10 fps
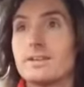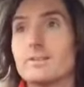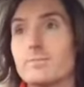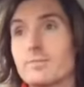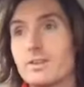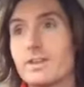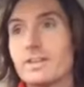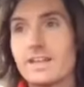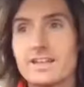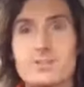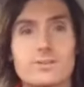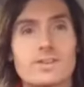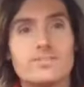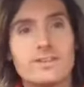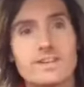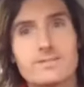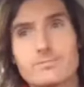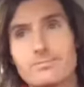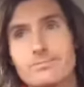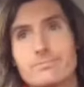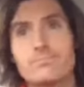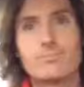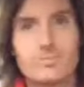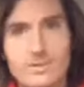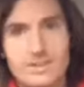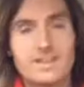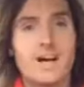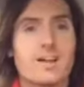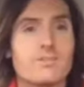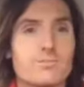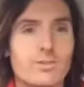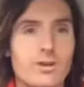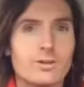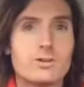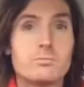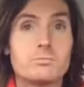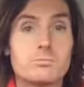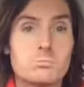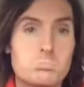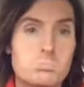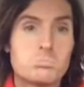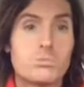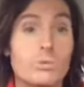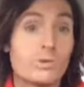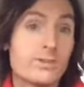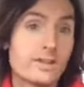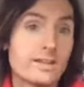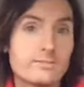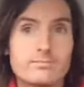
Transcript: and turn it into another garden vlog. We'll see.